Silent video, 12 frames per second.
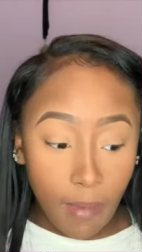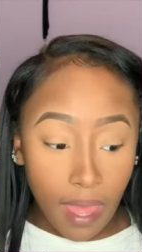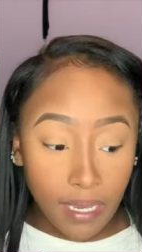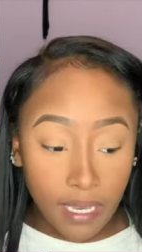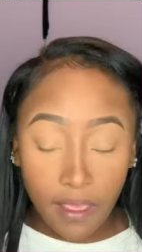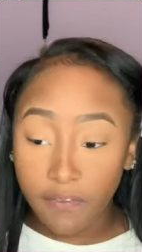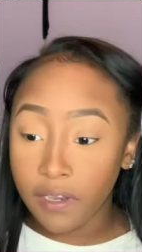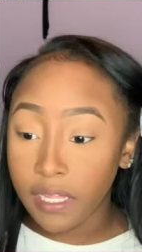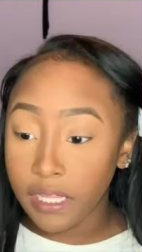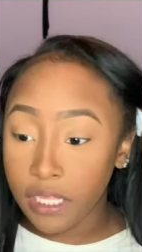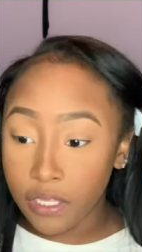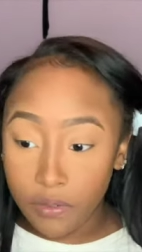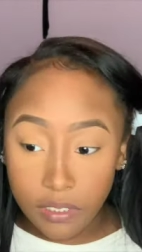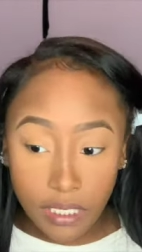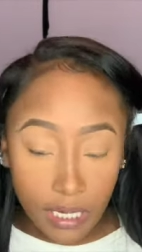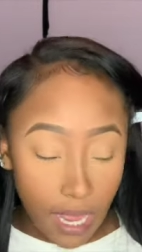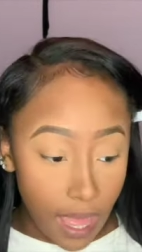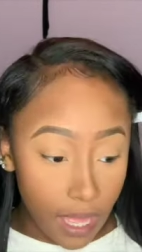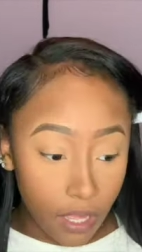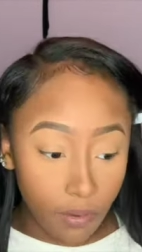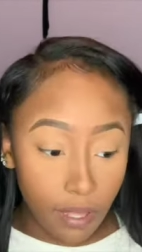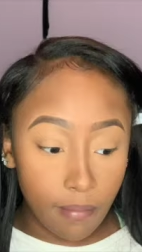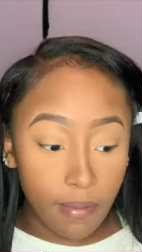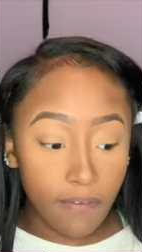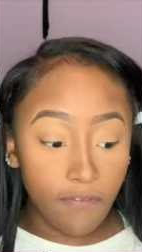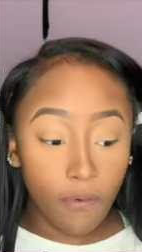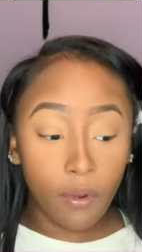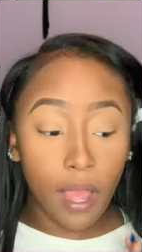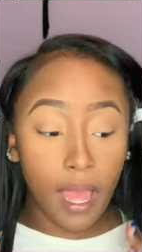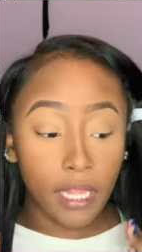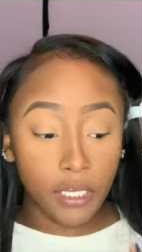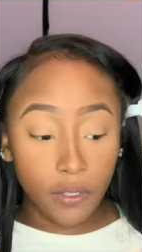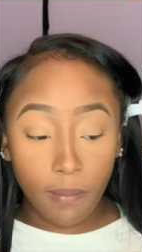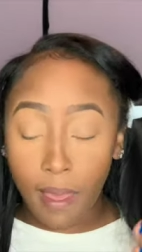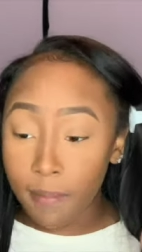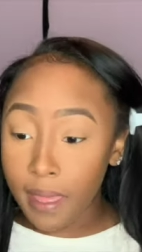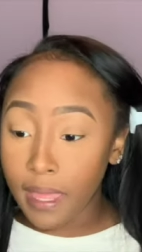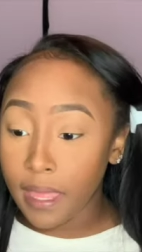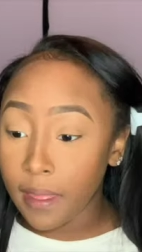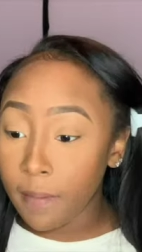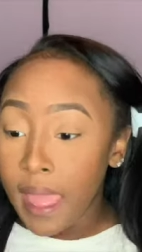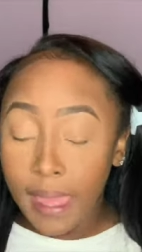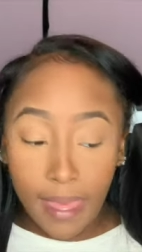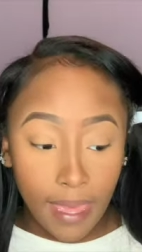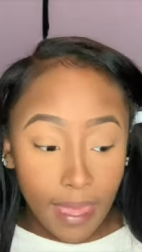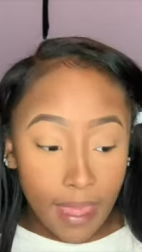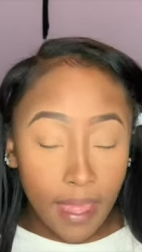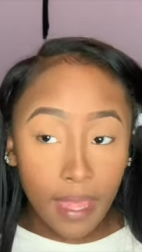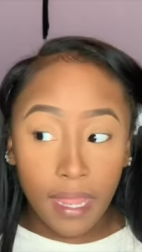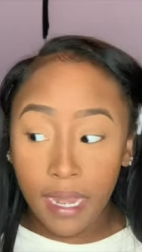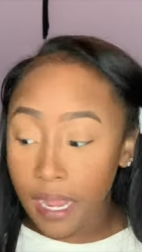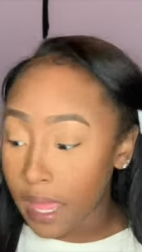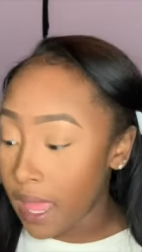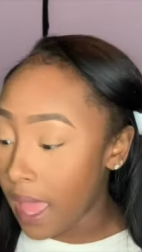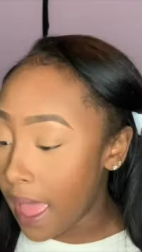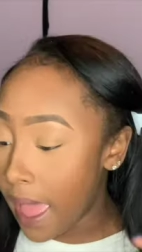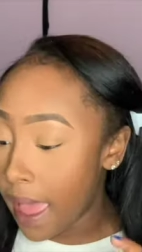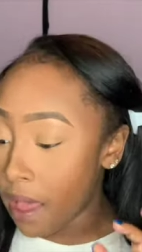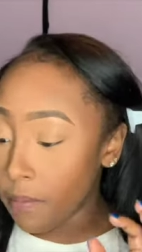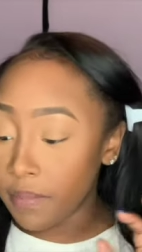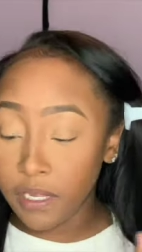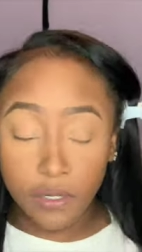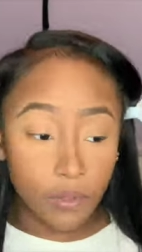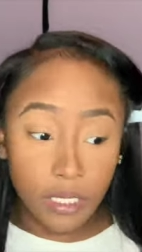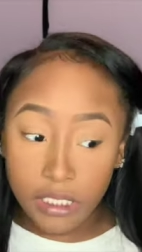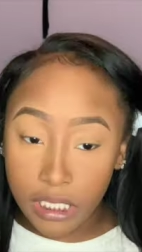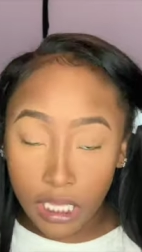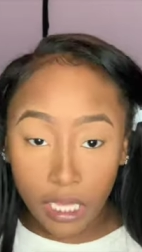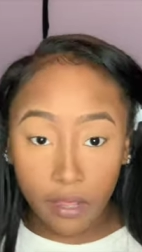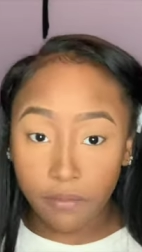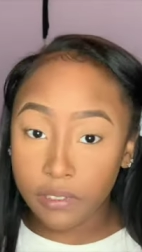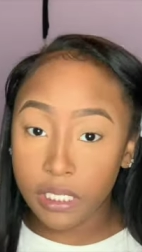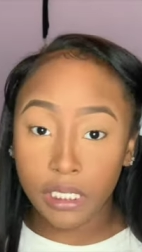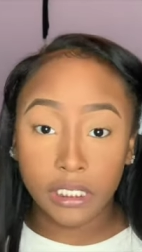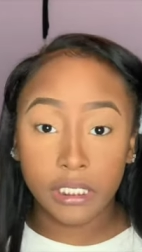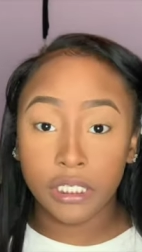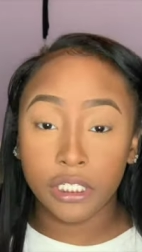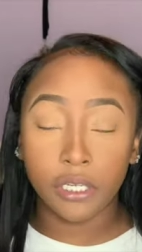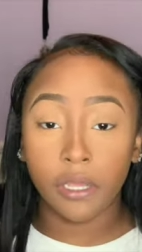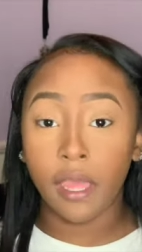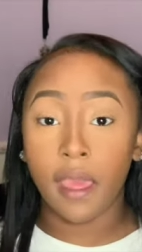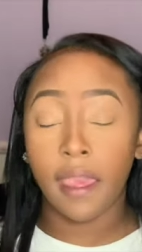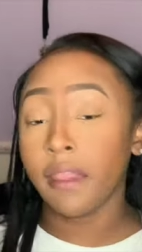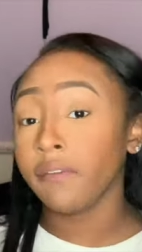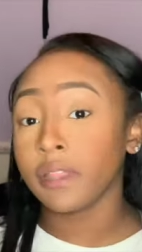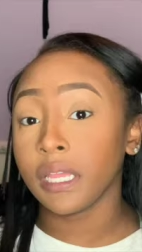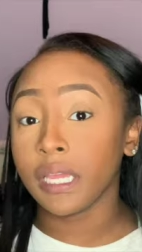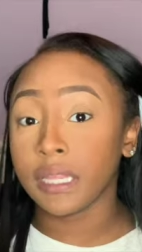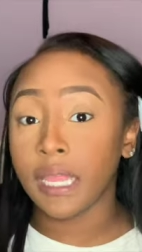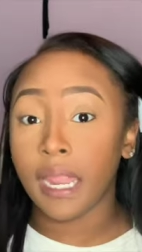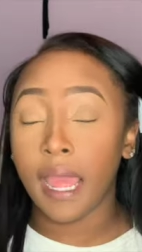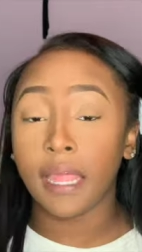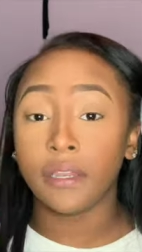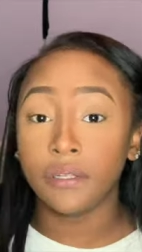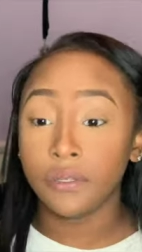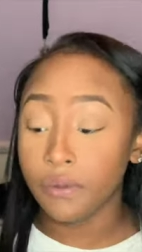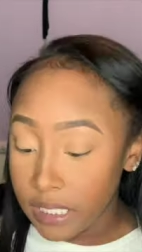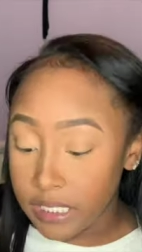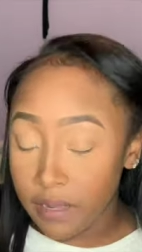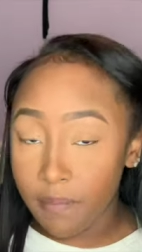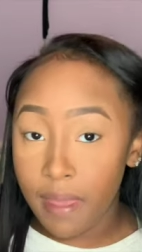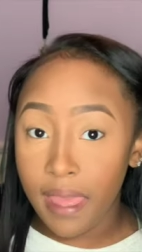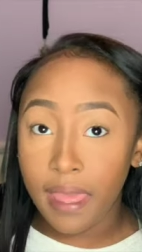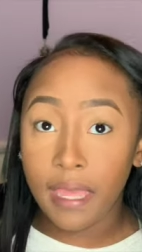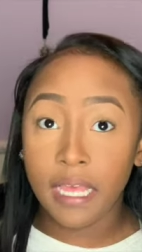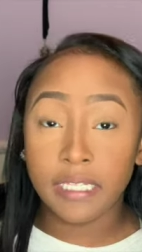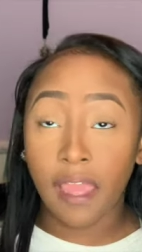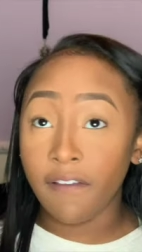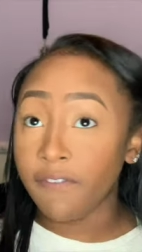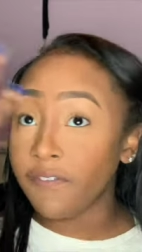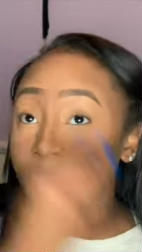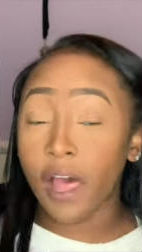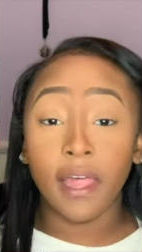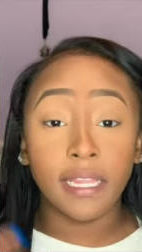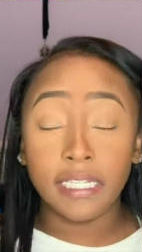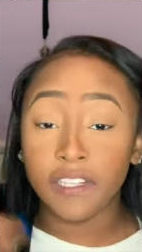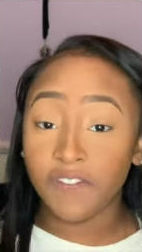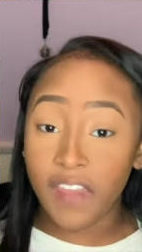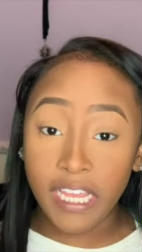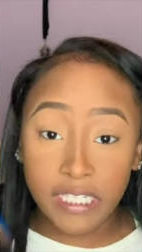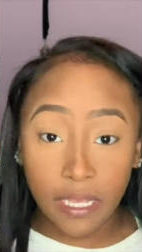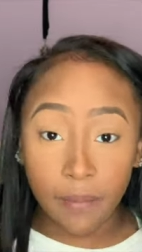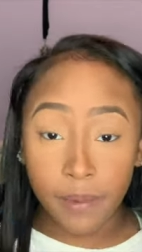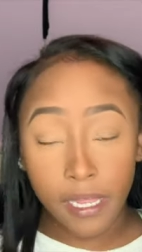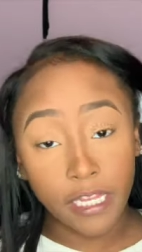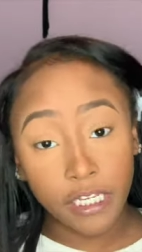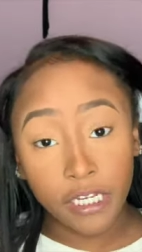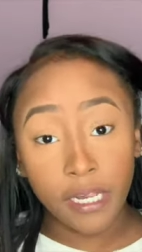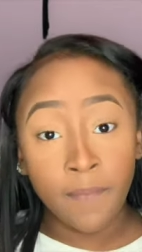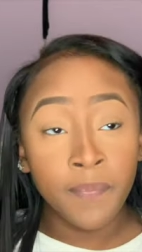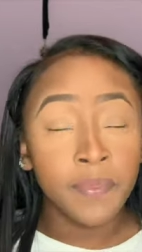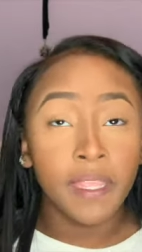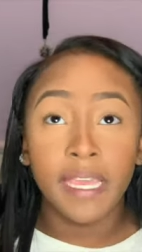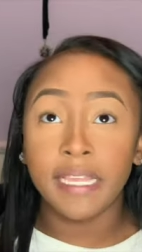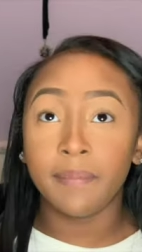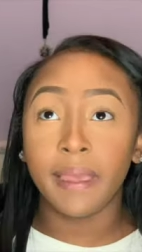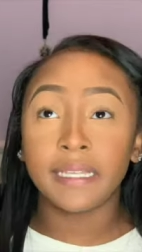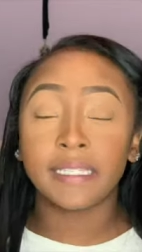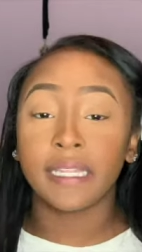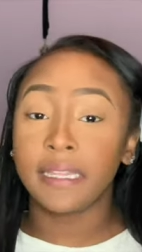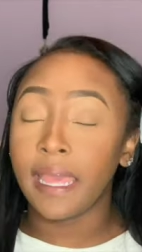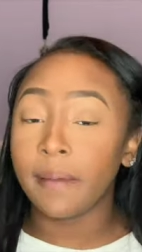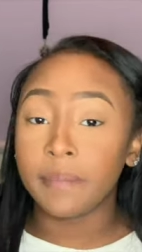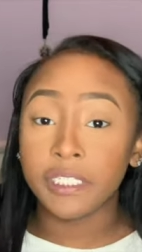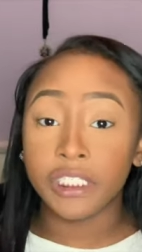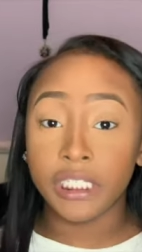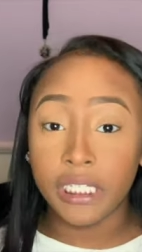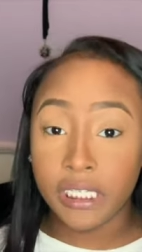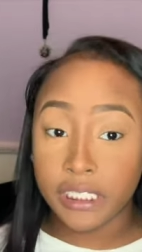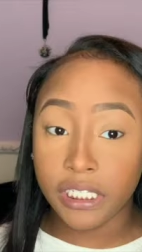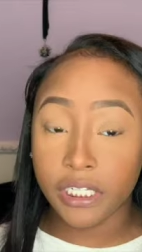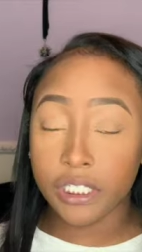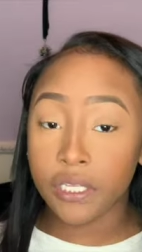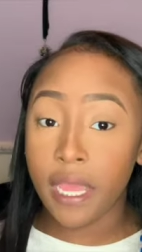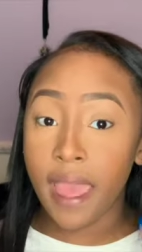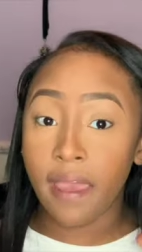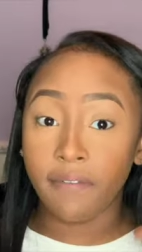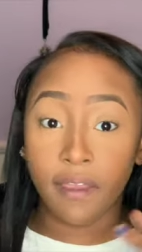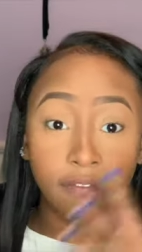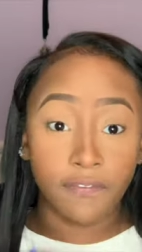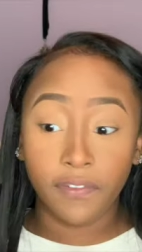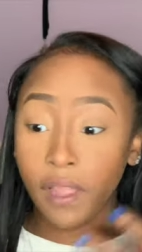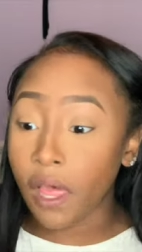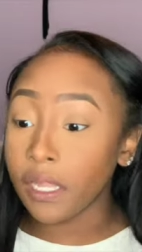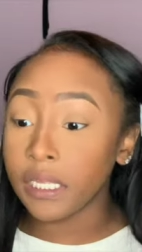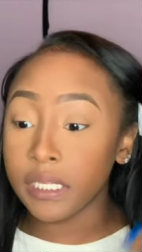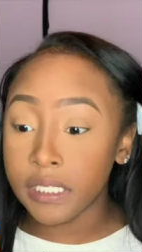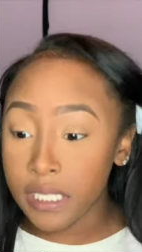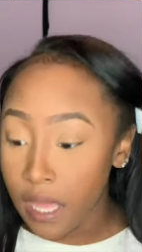I definitely use an eye cream before I do my makeup, and I'll be doing a skincare routine just to show y'all everything that I do to make, because a flawless face up under, it makes it that much easier to have a flawless